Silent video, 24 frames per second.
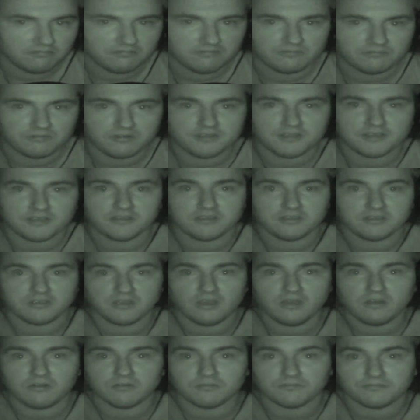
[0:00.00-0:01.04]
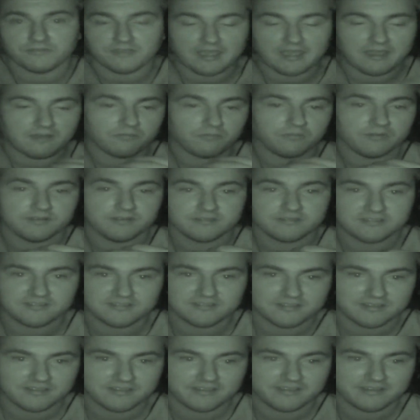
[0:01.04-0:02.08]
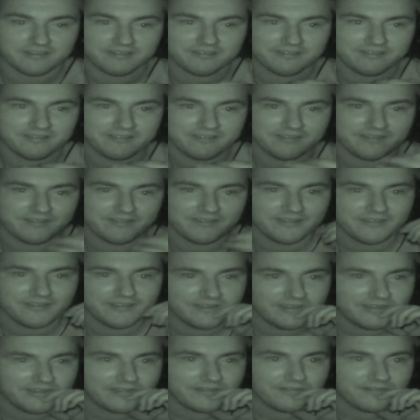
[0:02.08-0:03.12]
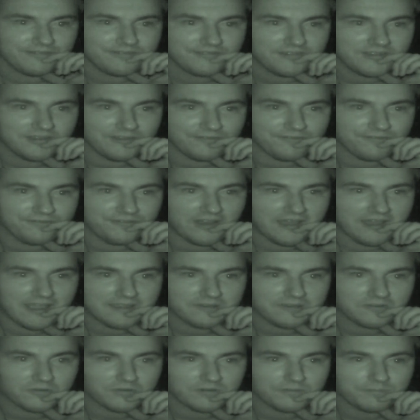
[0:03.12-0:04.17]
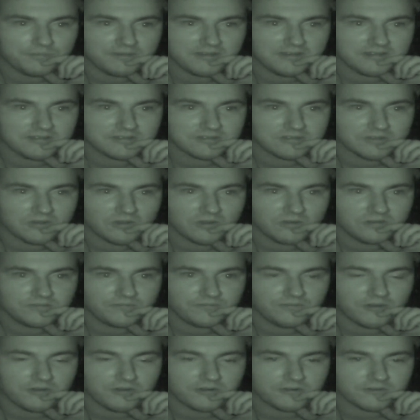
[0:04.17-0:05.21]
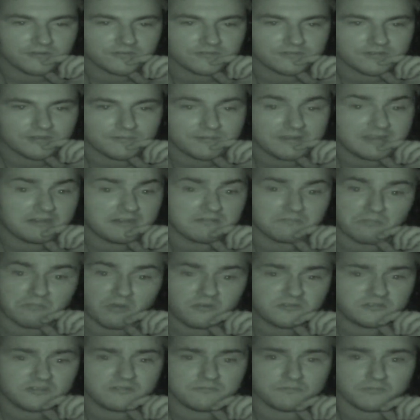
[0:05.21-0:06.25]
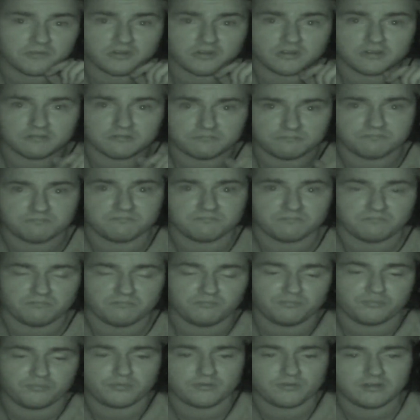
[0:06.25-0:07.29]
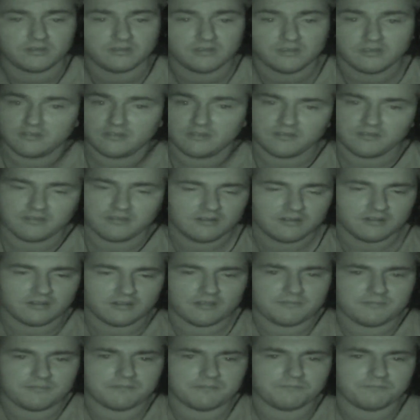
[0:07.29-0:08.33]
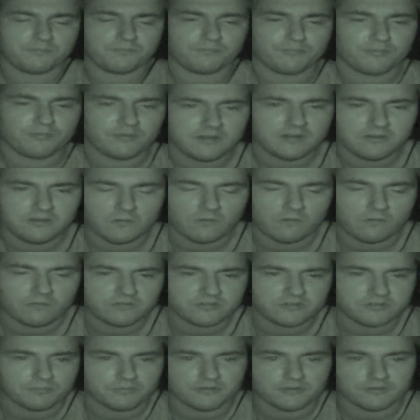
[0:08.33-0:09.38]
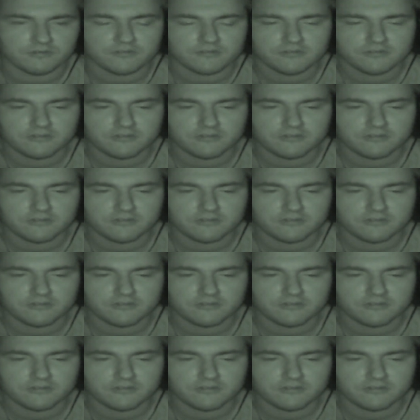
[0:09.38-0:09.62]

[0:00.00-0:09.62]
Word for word: Well, there you go. That was uh, the five creepiest ghost photos. I mean, most of them are pretty, I mean, pretty noticeable.